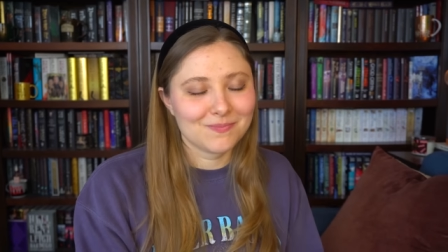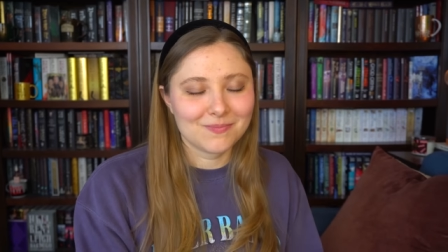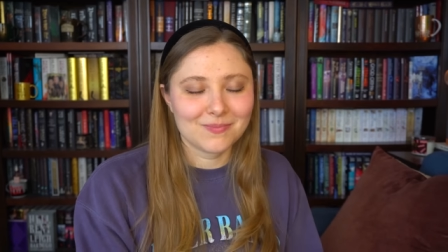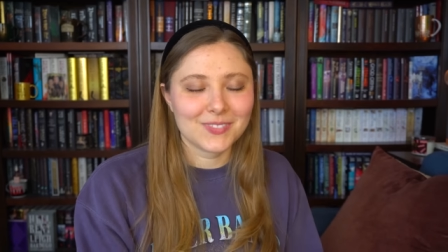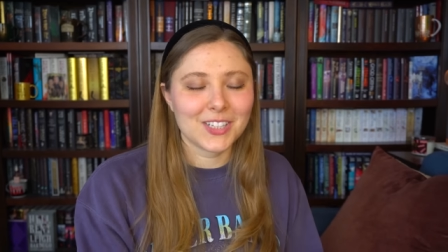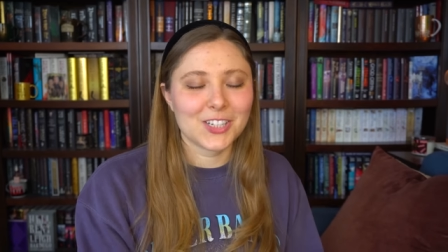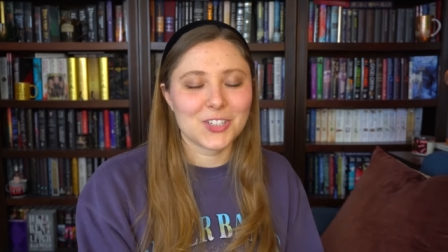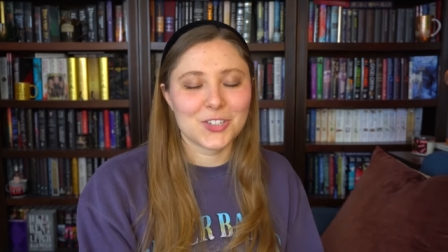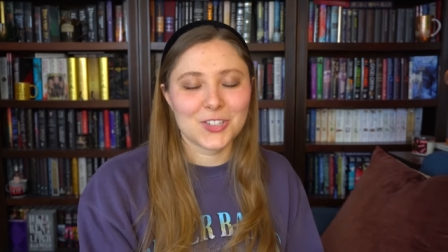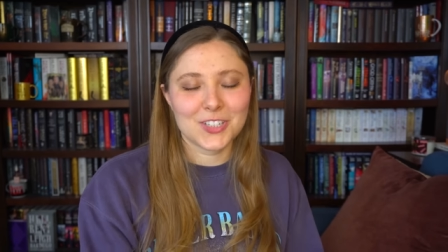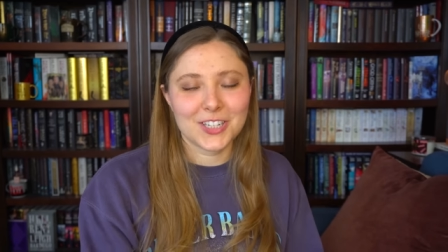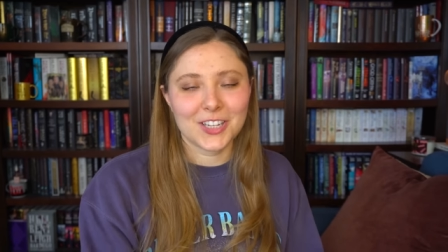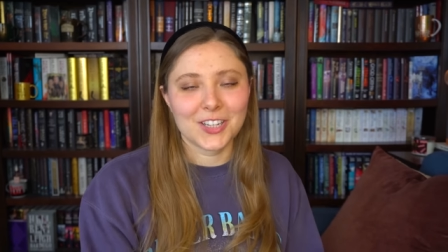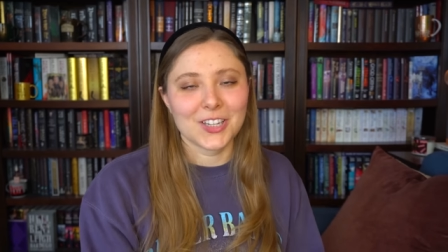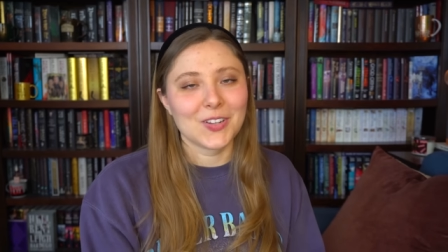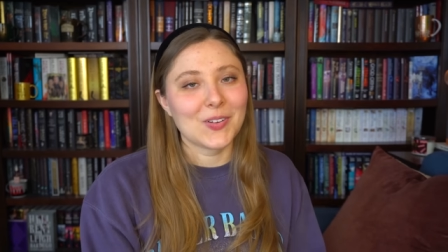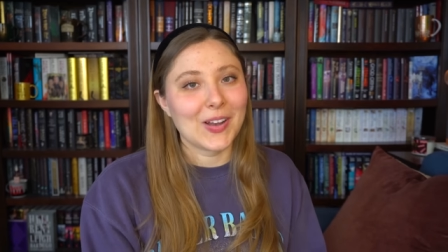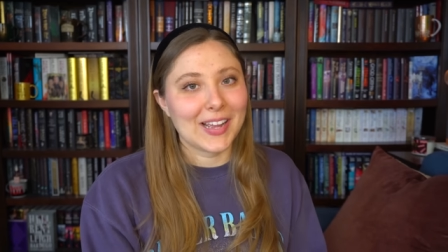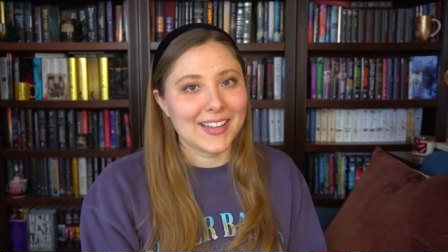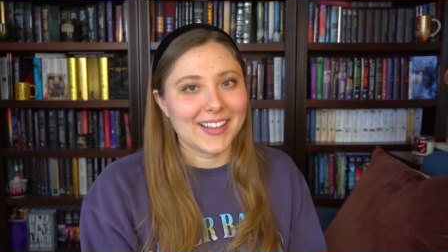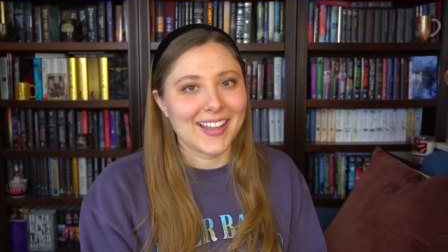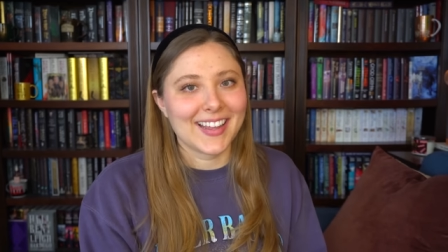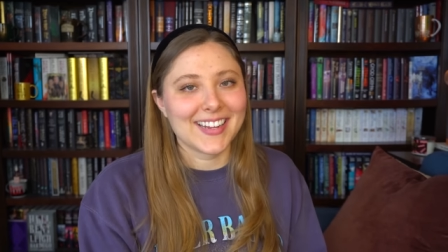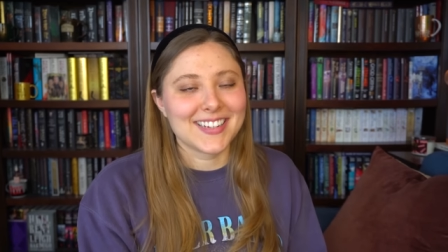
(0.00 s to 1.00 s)
that should tell you
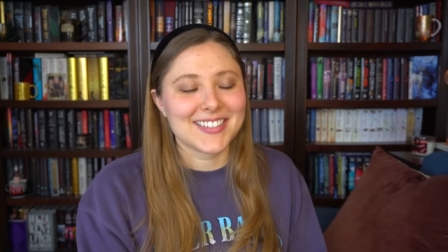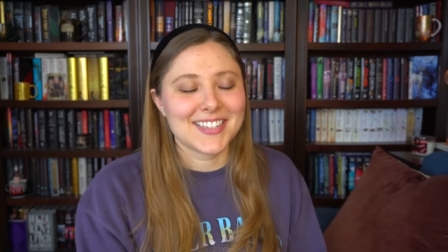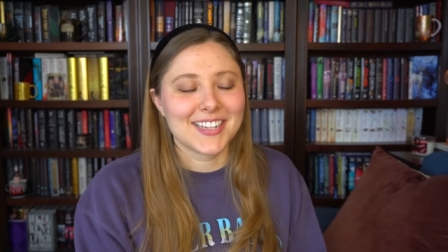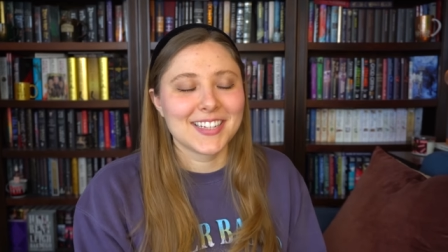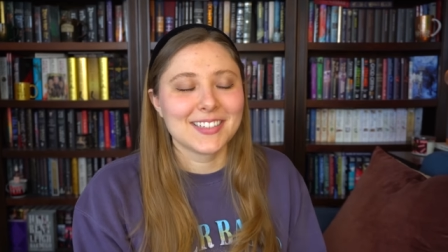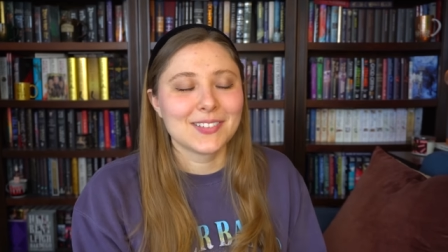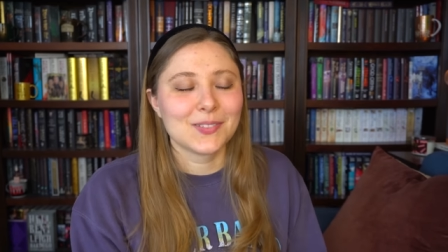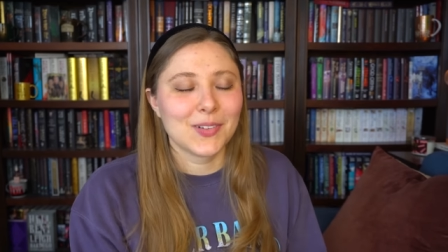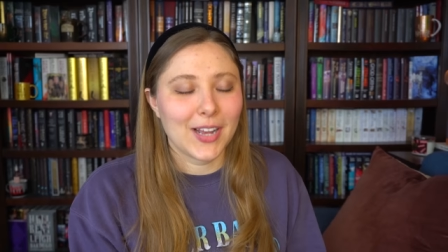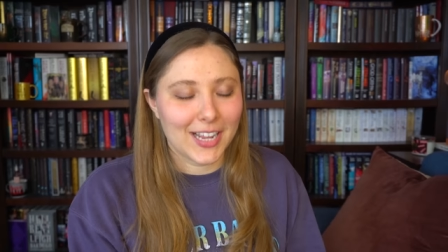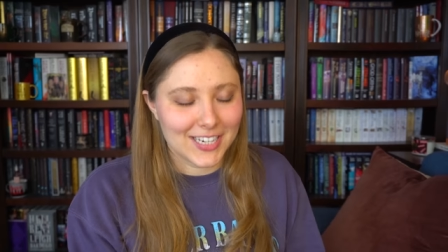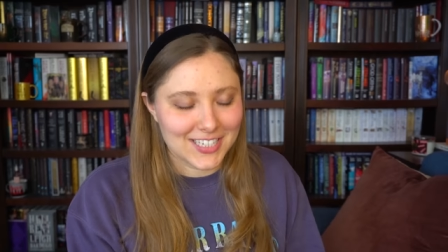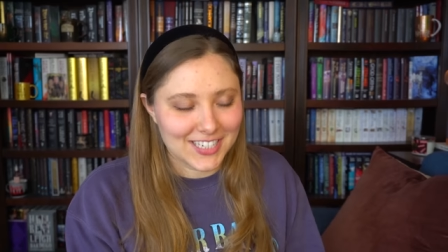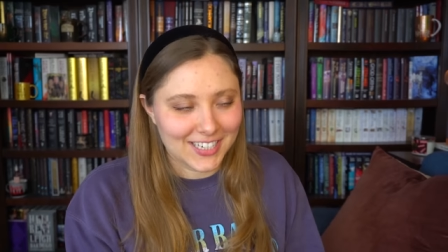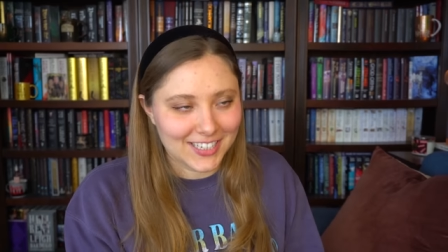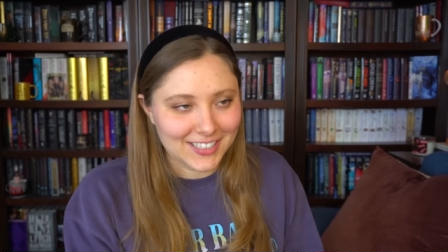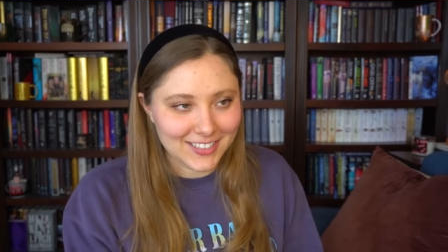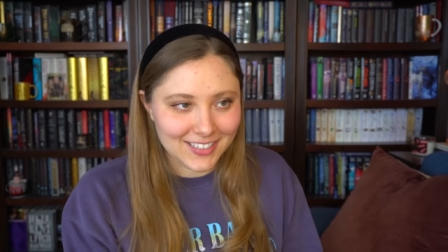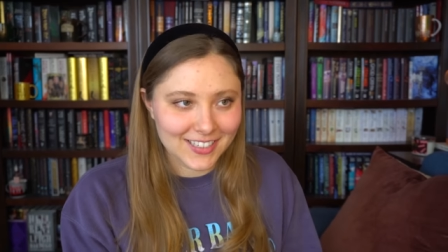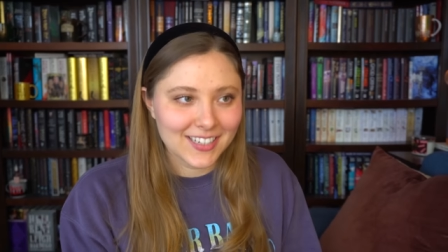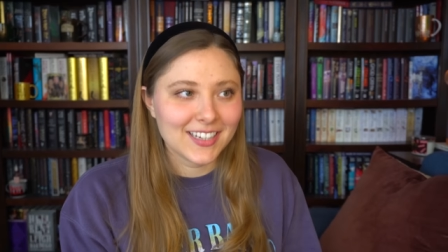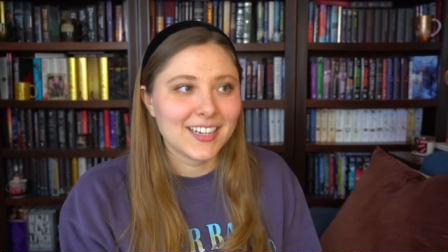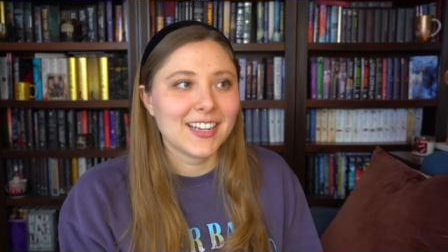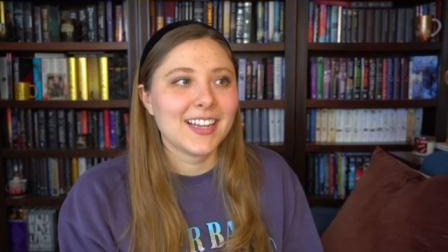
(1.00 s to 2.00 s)
I liked it. I
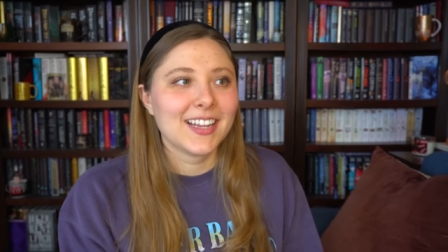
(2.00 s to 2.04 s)
did.